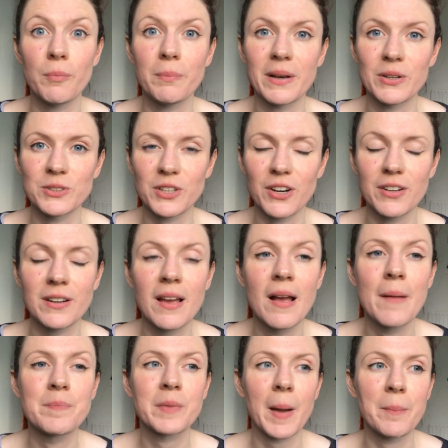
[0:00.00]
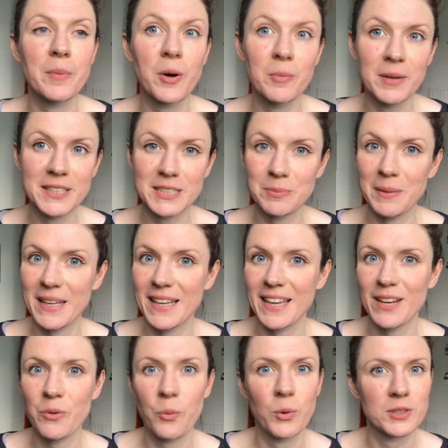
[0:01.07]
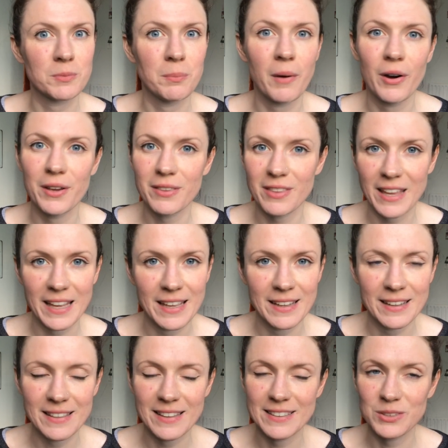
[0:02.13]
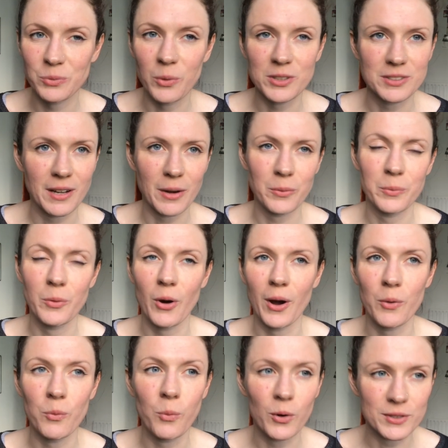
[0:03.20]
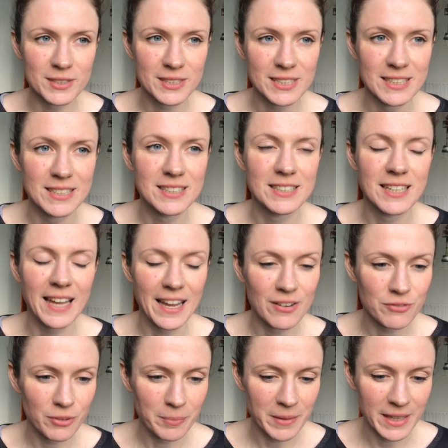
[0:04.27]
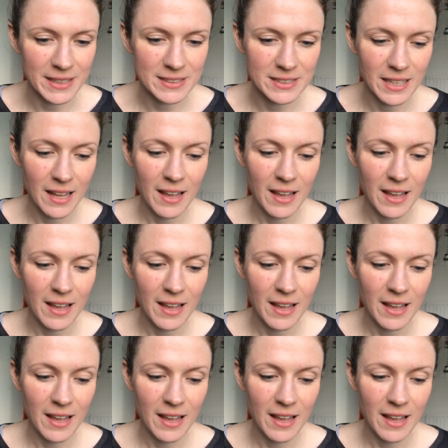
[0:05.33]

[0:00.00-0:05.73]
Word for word: and build on and public speaking was my thing that's what I, what I wanted to gain from this